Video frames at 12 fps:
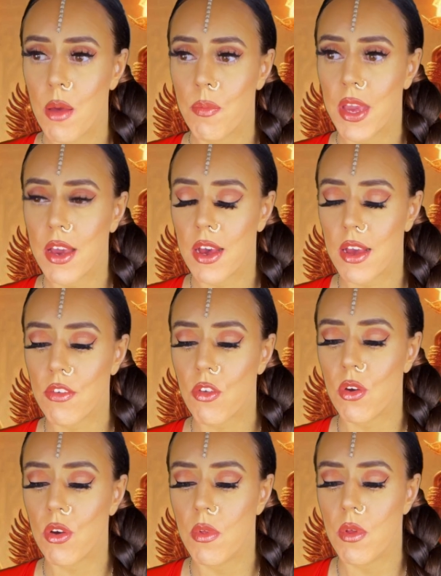because
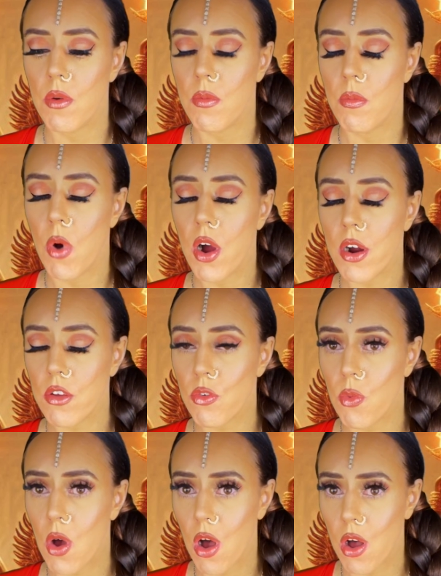Mars
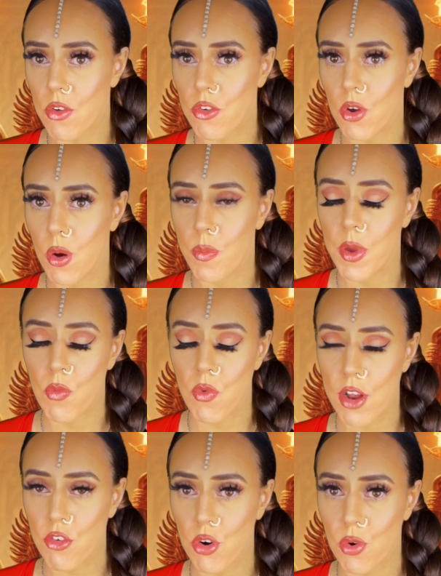will also be
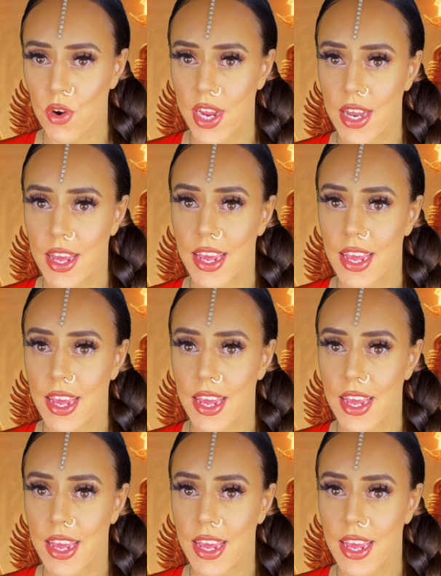retrograding